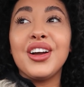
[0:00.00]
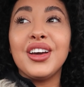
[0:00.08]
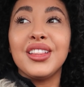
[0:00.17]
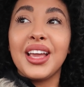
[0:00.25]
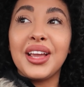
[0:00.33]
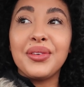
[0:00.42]

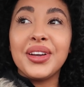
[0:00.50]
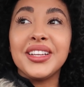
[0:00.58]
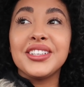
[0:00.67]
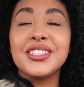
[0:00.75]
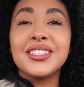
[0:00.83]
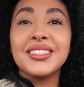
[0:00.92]
a
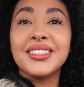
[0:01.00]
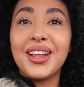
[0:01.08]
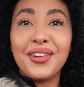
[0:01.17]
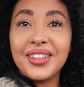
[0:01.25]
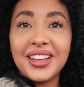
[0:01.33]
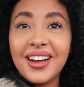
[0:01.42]
language that
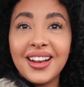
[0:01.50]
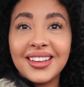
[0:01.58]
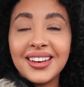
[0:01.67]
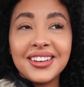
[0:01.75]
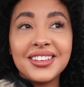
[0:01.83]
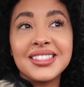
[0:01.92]
only God
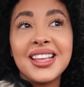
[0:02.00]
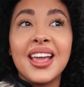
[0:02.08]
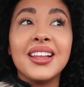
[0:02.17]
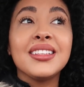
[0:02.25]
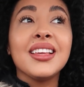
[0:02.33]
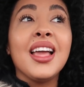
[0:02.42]
can
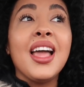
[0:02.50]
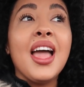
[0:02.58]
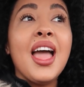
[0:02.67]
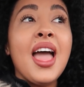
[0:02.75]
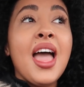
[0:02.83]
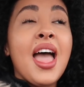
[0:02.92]
understand.
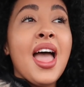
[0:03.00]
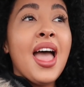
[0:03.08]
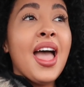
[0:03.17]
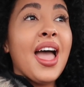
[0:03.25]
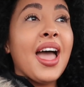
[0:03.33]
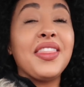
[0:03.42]

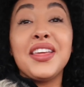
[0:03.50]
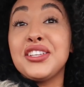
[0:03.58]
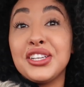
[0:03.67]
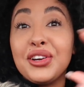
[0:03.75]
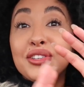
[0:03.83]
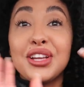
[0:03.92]
And then
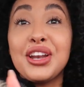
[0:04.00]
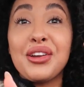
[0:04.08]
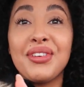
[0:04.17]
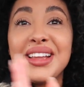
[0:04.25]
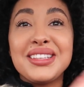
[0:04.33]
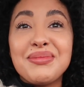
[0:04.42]
she goes on her
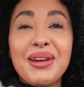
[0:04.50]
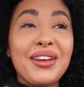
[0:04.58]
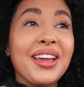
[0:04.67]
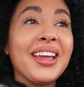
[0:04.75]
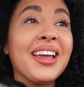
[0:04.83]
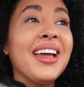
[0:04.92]
rant about
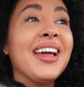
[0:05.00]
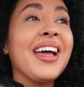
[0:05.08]
it,